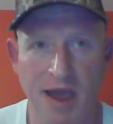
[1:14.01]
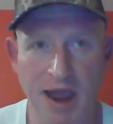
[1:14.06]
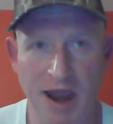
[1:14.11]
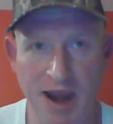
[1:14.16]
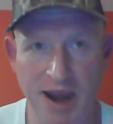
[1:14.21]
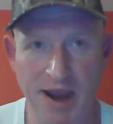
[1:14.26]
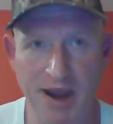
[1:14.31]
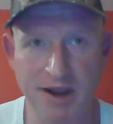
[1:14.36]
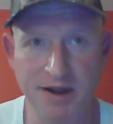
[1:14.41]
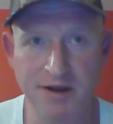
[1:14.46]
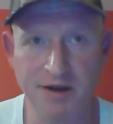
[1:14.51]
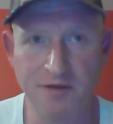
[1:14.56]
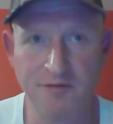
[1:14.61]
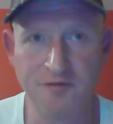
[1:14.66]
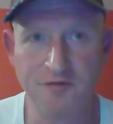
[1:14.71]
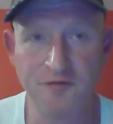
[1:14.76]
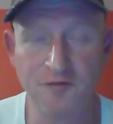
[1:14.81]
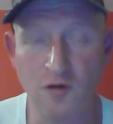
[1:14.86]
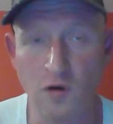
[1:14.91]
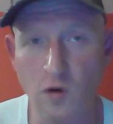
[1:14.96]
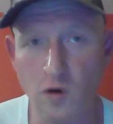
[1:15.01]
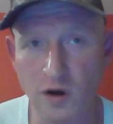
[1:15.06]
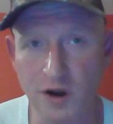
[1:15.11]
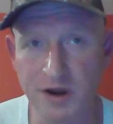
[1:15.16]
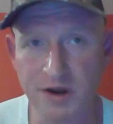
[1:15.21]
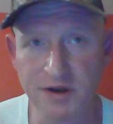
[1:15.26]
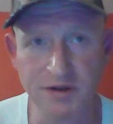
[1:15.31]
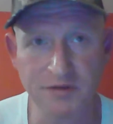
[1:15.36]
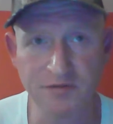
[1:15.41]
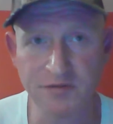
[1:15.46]
and for
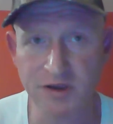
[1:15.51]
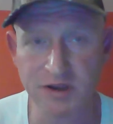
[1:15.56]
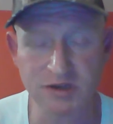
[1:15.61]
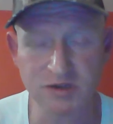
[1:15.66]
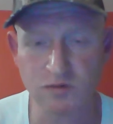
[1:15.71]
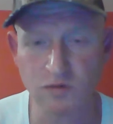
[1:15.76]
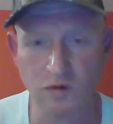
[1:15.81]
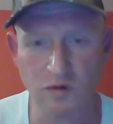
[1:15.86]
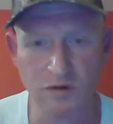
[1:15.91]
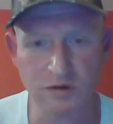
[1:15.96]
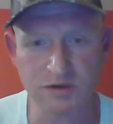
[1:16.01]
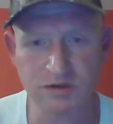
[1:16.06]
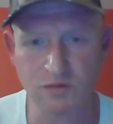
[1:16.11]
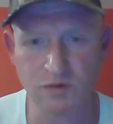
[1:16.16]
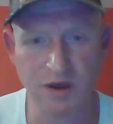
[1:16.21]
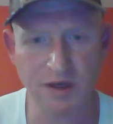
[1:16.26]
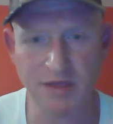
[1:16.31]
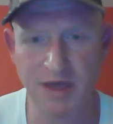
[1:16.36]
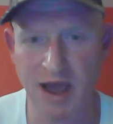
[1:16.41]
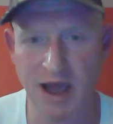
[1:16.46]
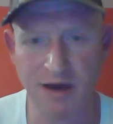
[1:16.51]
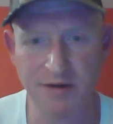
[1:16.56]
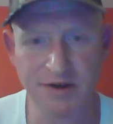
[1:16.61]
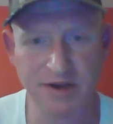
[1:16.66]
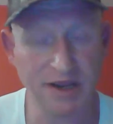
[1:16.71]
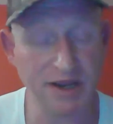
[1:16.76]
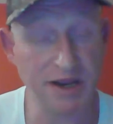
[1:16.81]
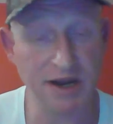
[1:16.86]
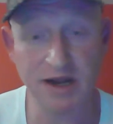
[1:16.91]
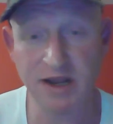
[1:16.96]
individuals without
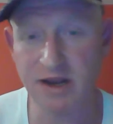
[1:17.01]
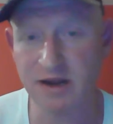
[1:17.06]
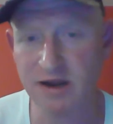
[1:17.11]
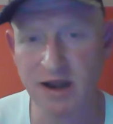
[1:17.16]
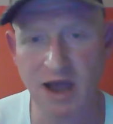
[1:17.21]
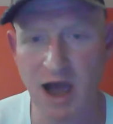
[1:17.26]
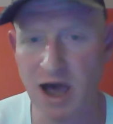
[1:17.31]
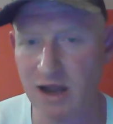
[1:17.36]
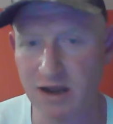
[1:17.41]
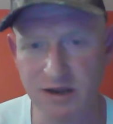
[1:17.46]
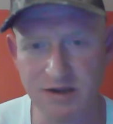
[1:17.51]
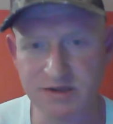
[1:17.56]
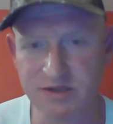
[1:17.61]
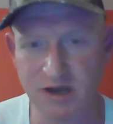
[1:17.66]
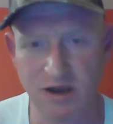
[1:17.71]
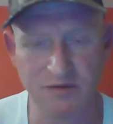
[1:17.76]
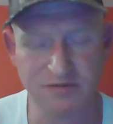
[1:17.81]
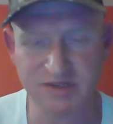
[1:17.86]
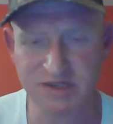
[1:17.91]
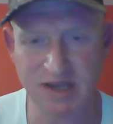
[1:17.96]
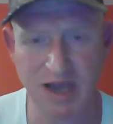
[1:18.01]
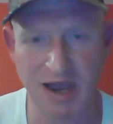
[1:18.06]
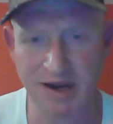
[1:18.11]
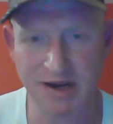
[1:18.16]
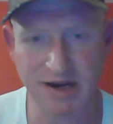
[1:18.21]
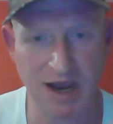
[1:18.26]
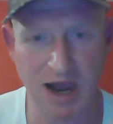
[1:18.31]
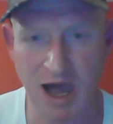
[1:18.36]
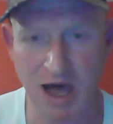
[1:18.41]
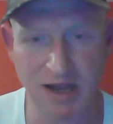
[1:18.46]
any knowledge of
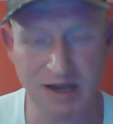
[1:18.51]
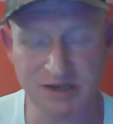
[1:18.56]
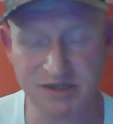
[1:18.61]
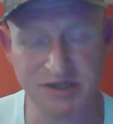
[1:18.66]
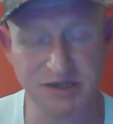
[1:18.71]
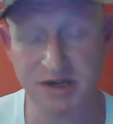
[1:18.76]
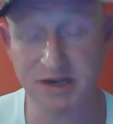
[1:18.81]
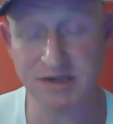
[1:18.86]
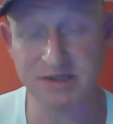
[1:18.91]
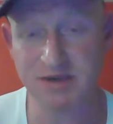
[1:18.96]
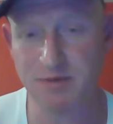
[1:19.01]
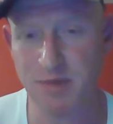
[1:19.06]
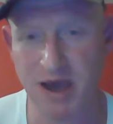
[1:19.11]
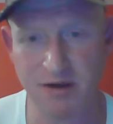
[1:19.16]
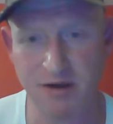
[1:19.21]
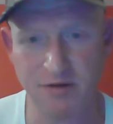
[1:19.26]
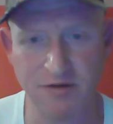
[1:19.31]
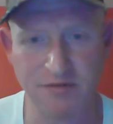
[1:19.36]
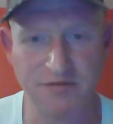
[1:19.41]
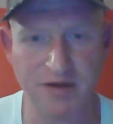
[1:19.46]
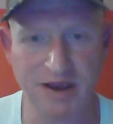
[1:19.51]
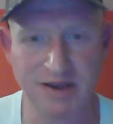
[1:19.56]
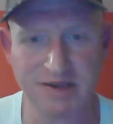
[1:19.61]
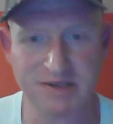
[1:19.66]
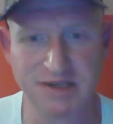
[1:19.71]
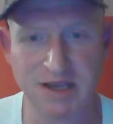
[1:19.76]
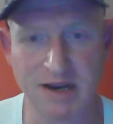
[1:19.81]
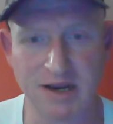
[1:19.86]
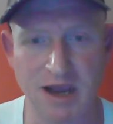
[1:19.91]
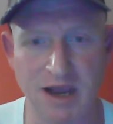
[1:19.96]
psychology, as a matter of fact,
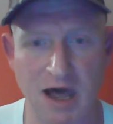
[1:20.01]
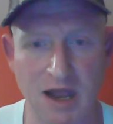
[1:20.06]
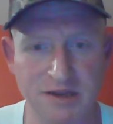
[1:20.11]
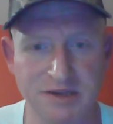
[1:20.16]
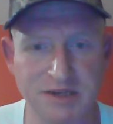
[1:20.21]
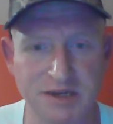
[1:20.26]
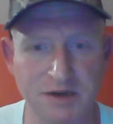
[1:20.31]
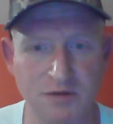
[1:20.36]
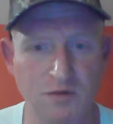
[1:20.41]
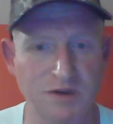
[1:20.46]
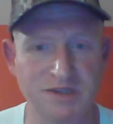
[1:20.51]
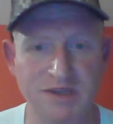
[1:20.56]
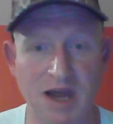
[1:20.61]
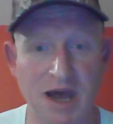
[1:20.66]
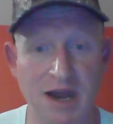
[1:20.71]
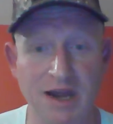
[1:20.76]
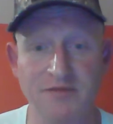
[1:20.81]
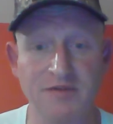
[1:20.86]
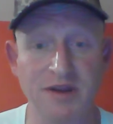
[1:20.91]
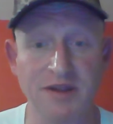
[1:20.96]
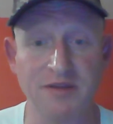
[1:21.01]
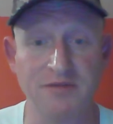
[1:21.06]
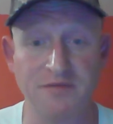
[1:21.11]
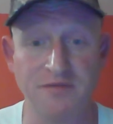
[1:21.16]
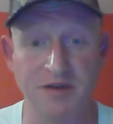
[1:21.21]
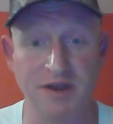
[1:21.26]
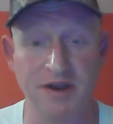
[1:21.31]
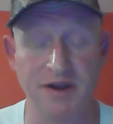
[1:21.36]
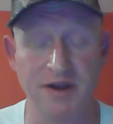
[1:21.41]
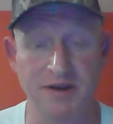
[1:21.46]
psychology was not even
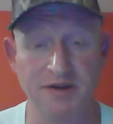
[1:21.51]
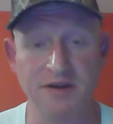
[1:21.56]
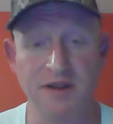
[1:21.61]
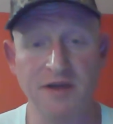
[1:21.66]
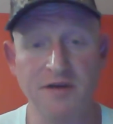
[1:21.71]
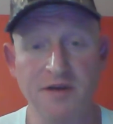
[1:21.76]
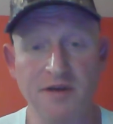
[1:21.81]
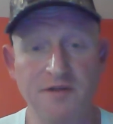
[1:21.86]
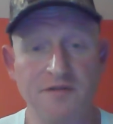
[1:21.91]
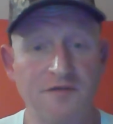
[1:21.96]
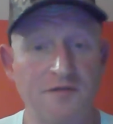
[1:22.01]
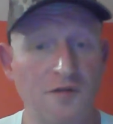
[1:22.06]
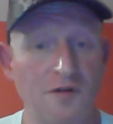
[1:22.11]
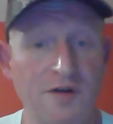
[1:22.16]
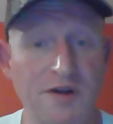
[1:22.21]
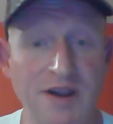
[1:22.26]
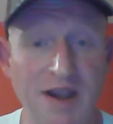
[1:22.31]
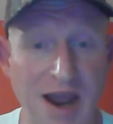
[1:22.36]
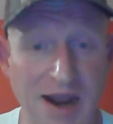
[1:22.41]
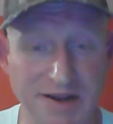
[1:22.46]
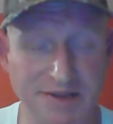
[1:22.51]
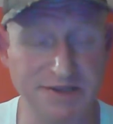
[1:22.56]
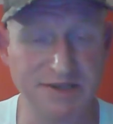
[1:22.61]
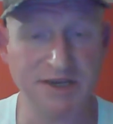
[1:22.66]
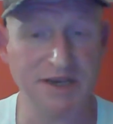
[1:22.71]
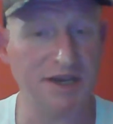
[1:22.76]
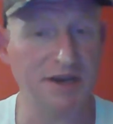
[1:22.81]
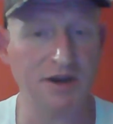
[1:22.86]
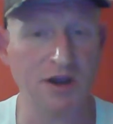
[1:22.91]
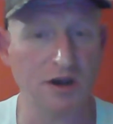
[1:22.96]
invented for
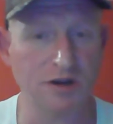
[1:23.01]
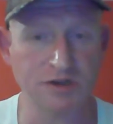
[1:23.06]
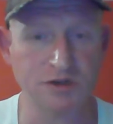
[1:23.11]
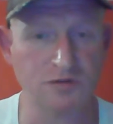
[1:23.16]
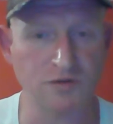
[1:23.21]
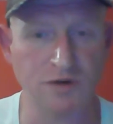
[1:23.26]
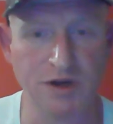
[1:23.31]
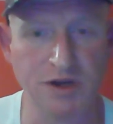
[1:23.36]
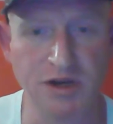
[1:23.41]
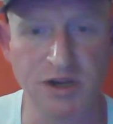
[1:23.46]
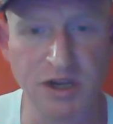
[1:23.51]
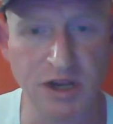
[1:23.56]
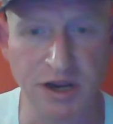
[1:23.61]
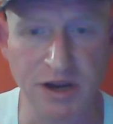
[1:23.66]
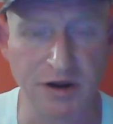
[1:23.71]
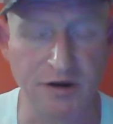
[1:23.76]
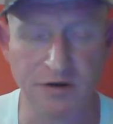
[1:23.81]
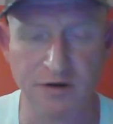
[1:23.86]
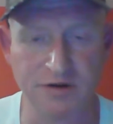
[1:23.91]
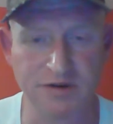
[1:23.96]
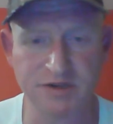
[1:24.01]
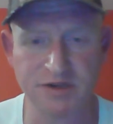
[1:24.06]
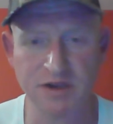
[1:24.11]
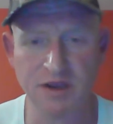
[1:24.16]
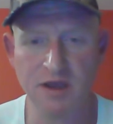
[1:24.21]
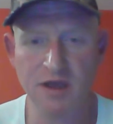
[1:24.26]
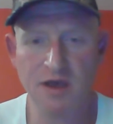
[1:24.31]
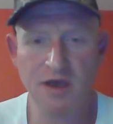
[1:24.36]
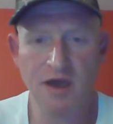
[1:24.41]
1900 years